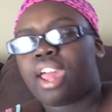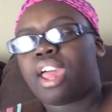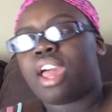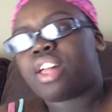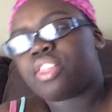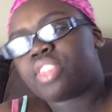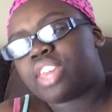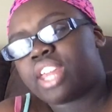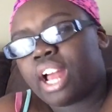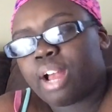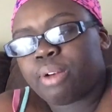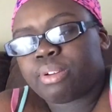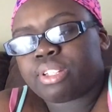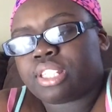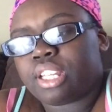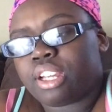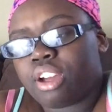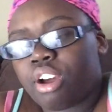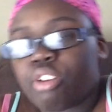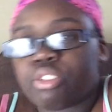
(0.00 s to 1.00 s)
And then I
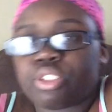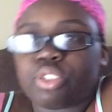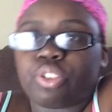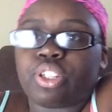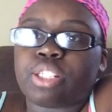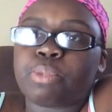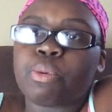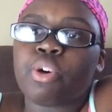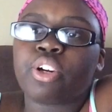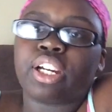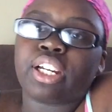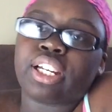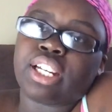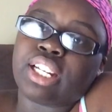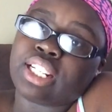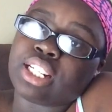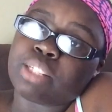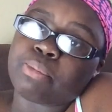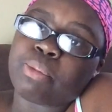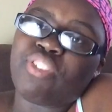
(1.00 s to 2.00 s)
was like, oh, so he's smoking
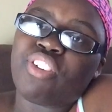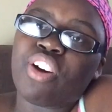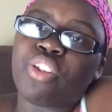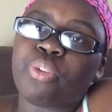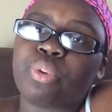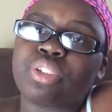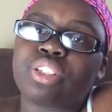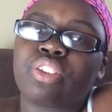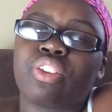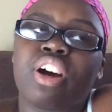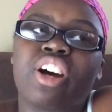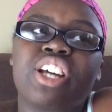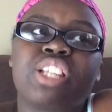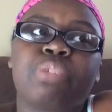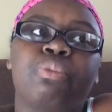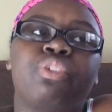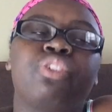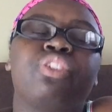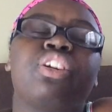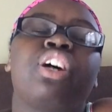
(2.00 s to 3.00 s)
again, because my father was in the hospital